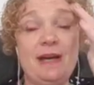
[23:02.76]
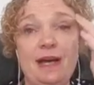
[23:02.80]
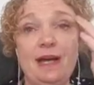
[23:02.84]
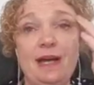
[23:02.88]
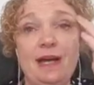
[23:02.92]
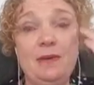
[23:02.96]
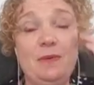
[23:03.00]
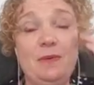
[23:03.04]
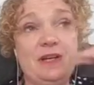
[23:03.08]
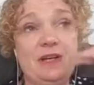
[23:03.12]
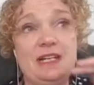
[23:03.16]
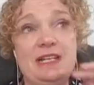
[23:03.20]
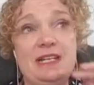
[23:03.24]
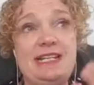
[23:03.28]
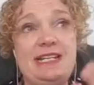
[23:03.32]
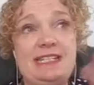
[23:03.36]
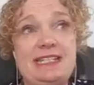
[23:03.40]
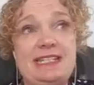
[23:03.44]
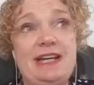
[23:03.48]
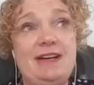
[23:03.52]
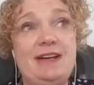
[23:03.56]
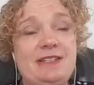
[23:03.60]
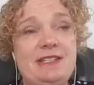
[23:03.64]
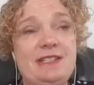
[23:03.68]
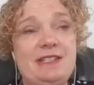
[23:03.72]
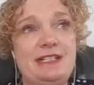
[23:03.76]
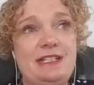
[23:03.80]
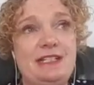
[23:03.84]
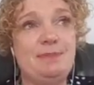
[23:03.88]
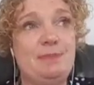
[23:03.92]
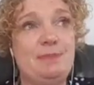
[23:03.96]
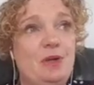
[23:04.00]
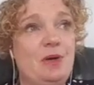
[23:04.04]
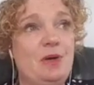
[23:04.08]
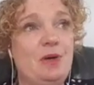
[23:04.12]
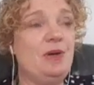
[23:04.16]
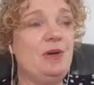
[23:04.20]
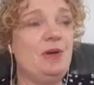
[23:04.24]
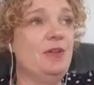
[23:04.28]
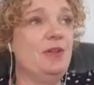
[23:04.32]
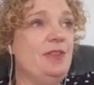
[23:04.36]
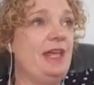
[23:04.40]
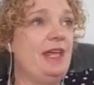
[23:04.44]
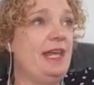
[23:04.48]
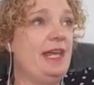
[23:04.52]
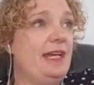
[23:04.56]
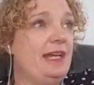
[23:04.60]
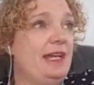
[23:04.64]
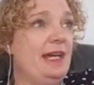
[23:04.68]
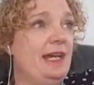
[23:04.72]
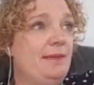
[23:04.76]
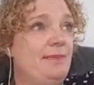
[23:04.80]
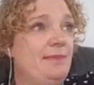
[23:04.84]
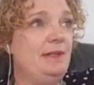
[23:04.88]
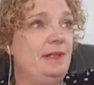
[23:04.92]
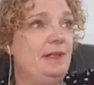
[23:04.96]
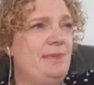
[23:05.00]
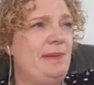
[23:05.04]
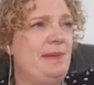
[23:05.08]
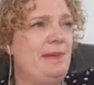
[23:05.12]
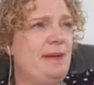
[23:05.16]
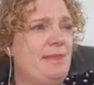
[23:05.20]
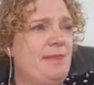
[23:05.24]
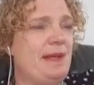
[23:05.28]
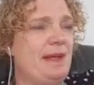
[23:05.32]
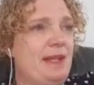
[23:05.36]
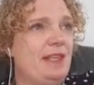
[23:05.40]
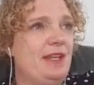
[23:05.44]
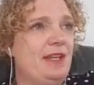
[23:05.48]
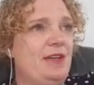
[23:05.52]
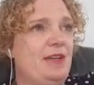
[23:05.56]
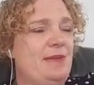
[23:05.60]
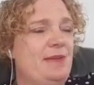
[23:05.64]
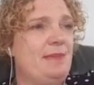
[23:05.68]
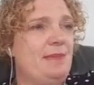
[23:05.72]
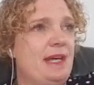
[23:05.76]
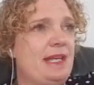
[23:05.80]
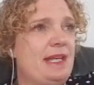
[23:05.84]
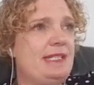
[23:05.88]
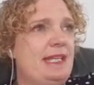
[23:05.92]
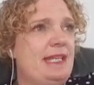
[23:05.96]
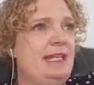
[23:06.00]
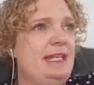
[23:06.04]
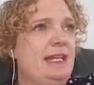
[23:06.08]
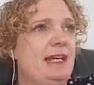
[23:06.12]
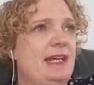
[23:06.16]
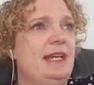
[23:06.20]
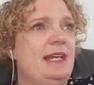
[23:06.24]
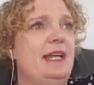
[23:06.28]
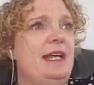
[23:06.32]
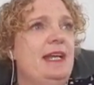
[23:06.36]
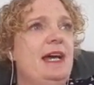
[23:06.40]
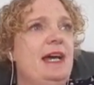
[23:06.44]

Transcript: I work less hours. I did a blog on that about a month ago. You might have seen it.